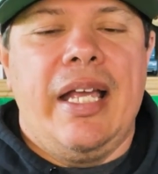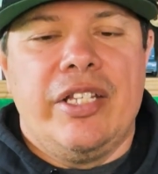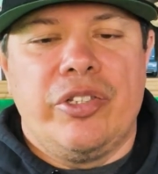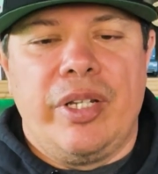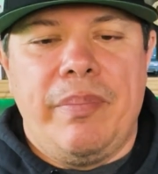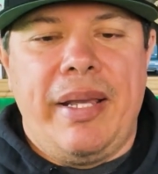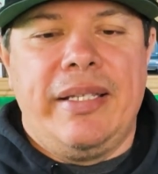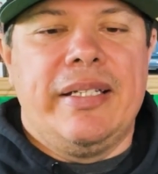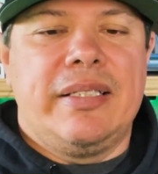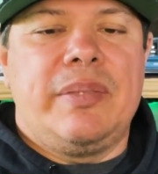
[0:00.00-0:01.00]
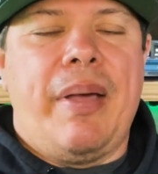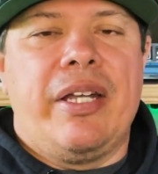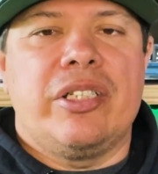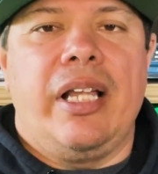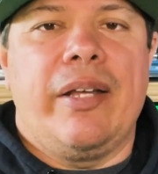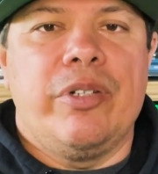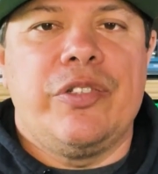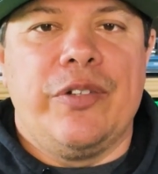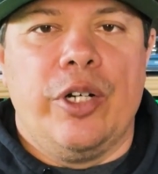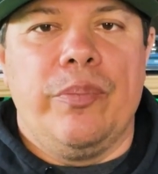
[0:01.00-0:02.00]
And so they made this Spanish
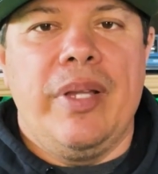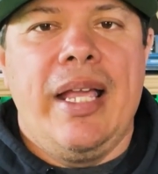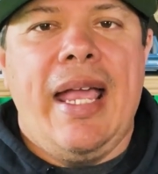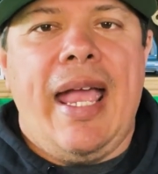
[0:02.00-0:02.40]
language film.